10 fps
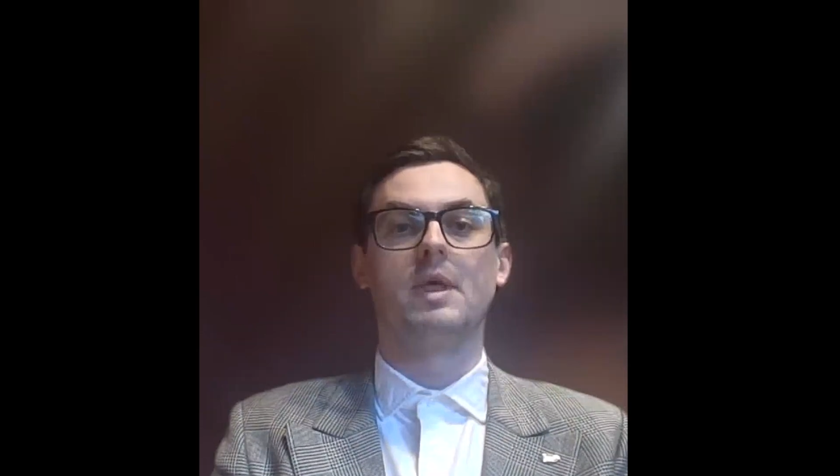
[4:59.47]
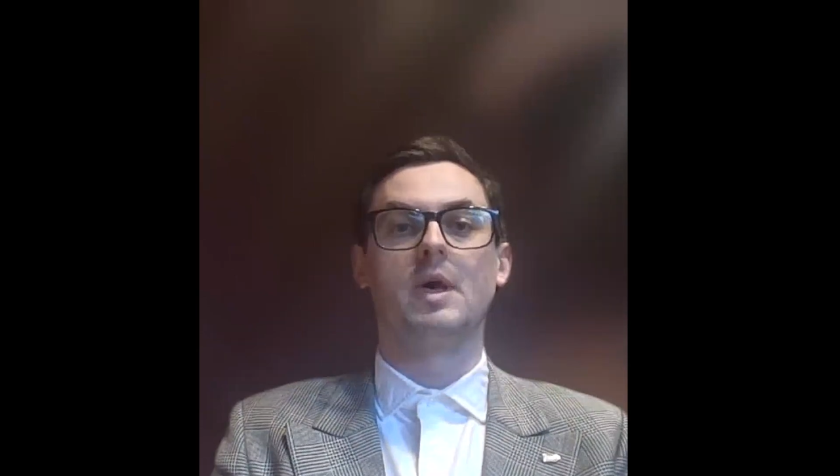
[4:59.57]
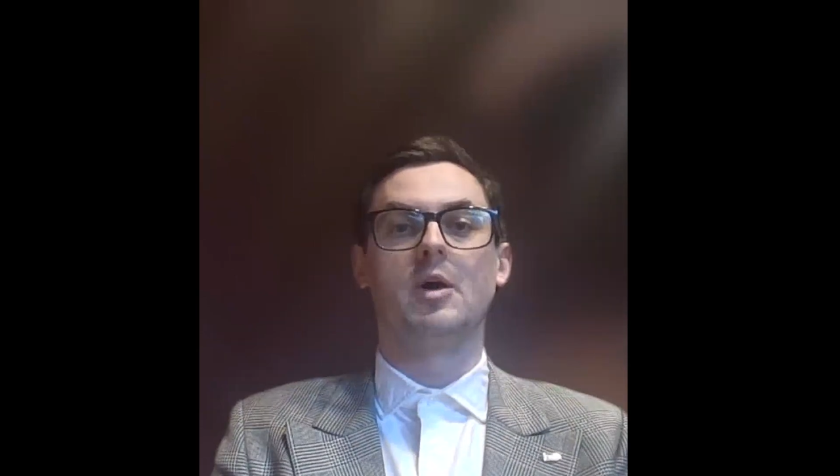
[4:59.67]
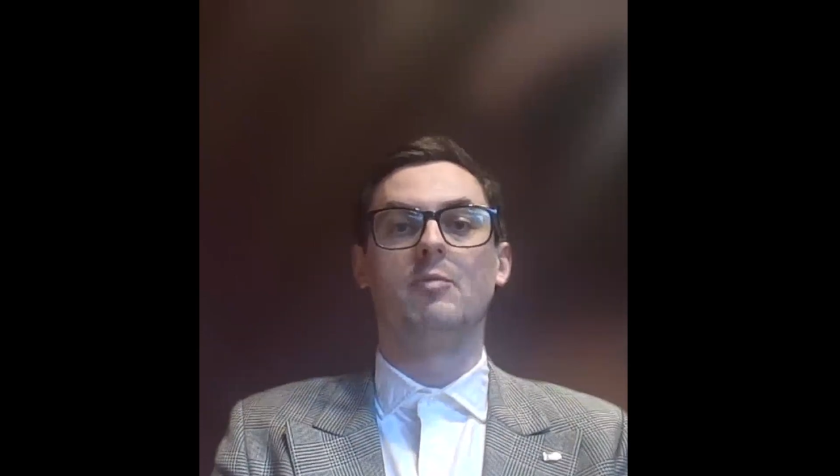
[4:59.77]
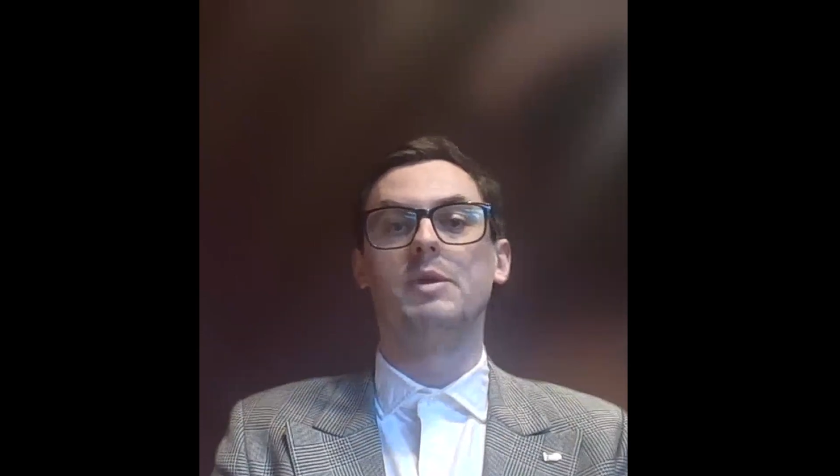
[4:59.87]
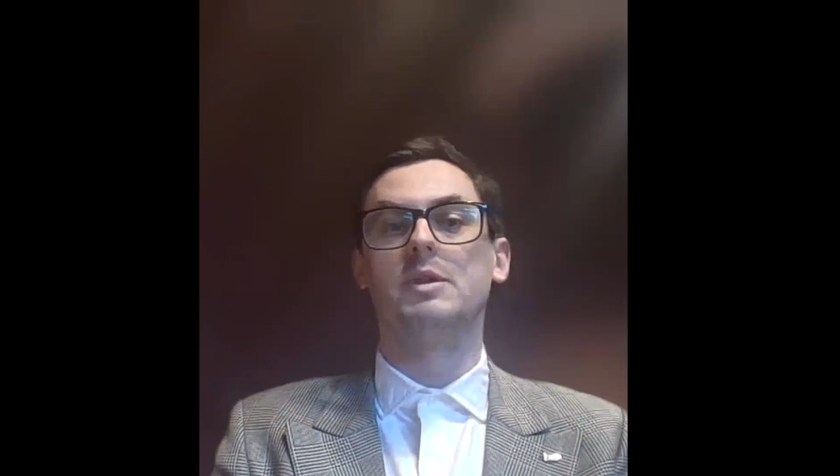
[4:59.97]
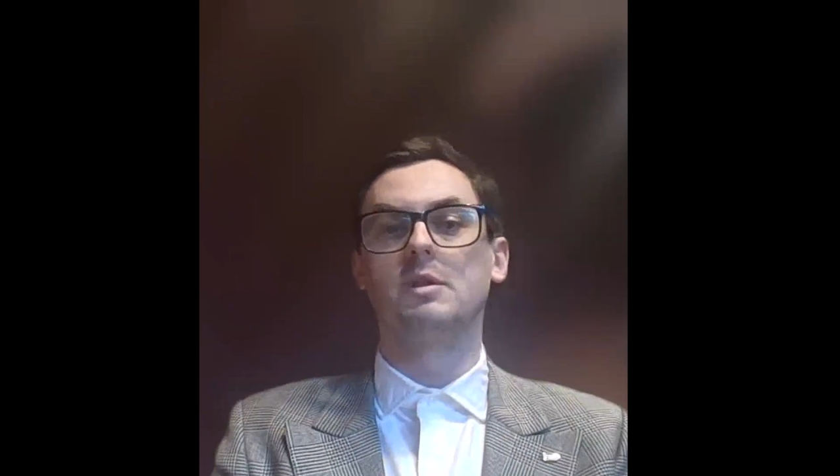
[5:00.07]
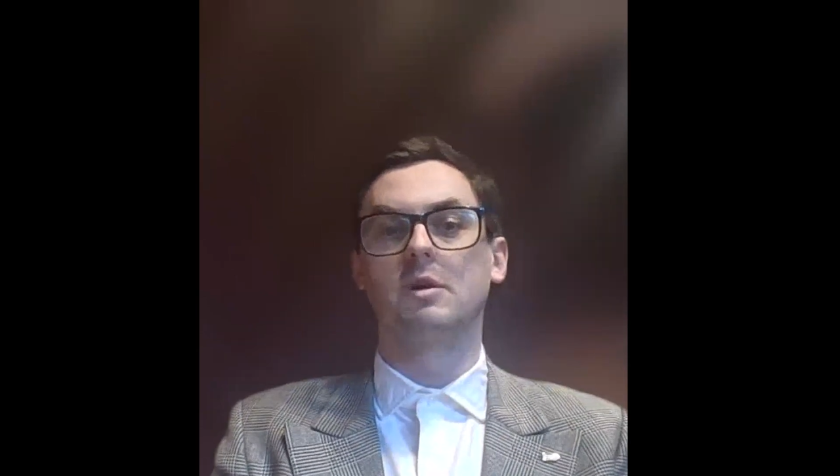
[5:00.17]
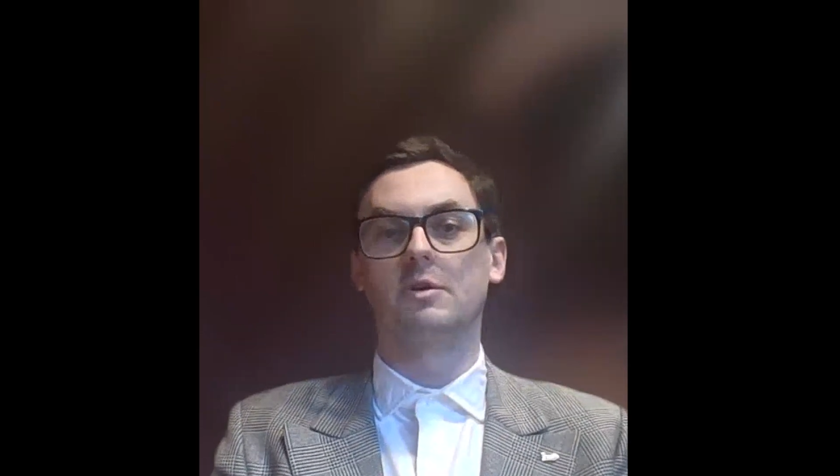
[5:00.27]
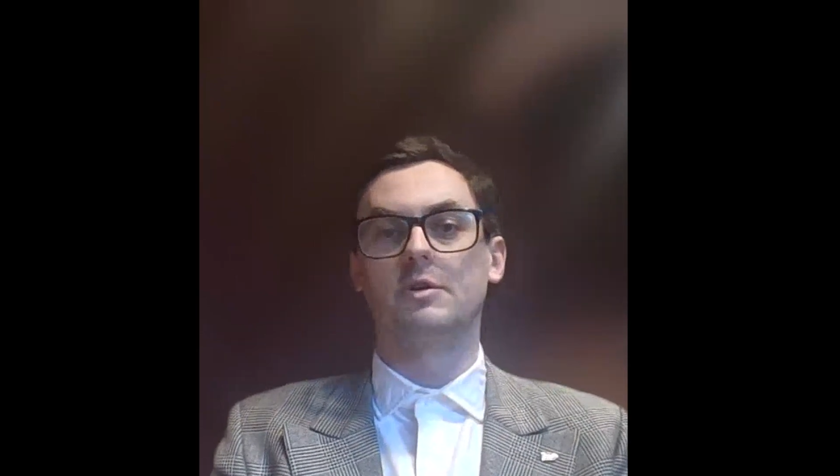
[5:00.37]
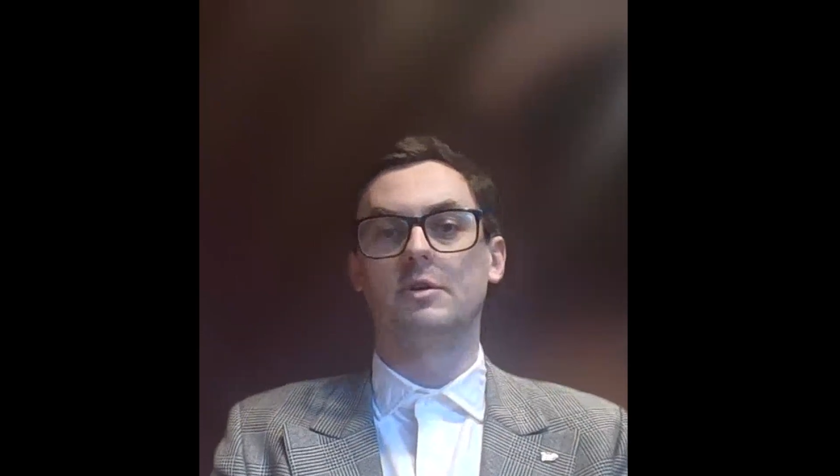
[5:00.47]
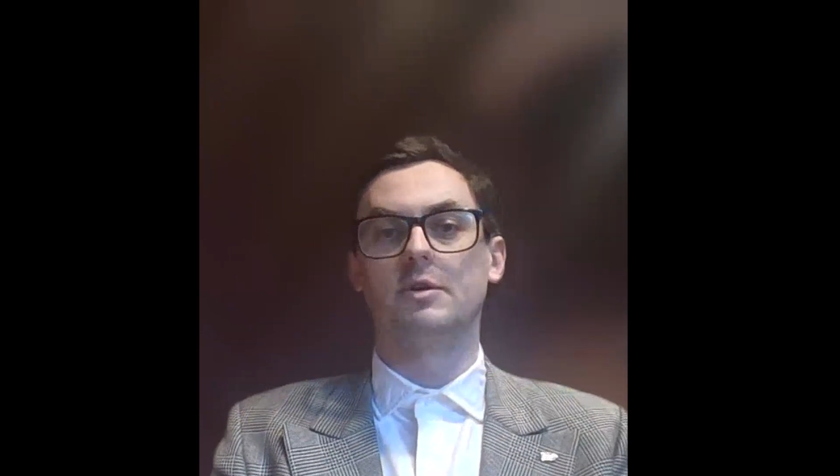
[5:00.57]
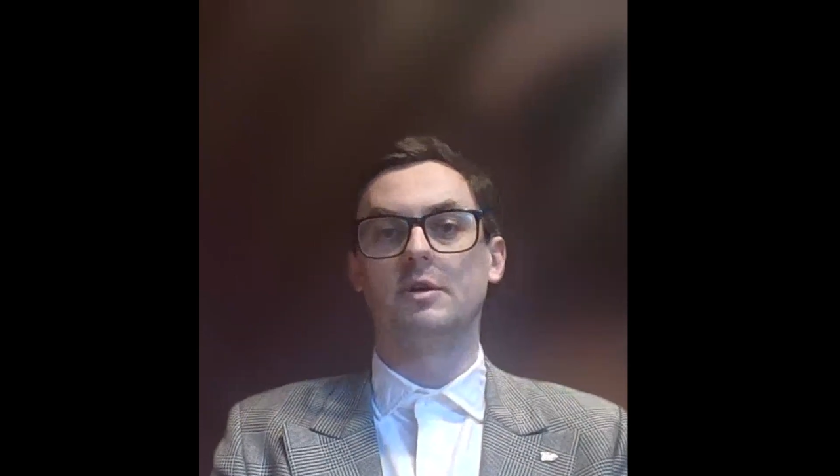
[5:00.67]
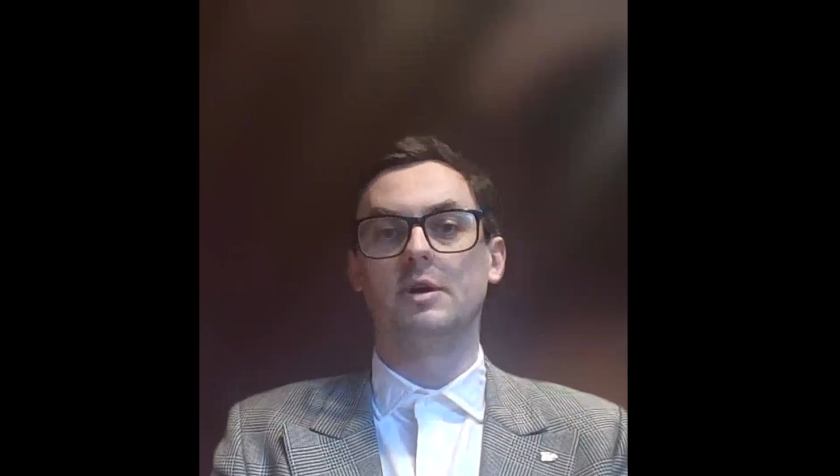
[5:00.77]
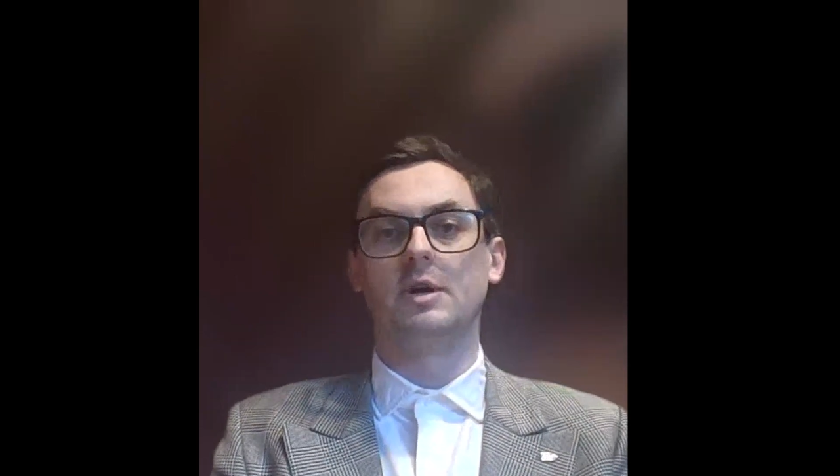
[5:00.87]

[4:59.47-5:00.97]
middle corridor.